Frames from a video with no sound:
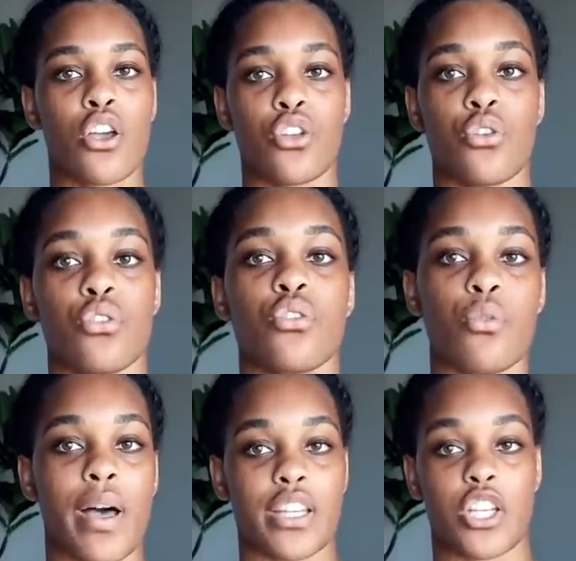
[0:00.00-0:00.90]

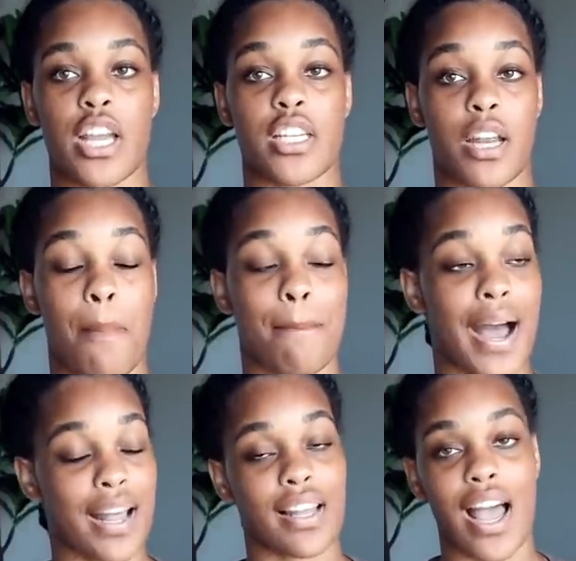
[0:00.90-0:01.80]
YouTube has changed
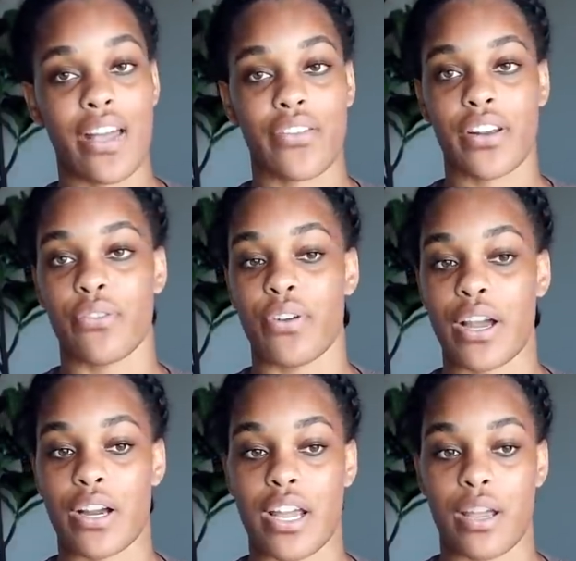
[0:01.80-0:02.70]
my life in a
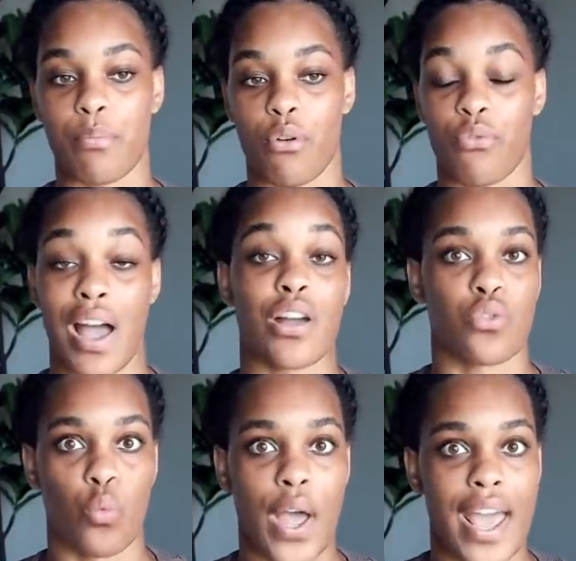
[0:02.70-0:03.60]
very profound
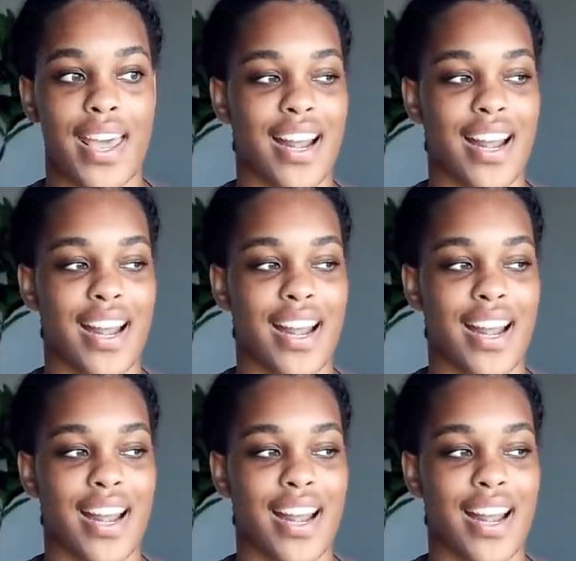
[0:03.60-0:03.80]
way.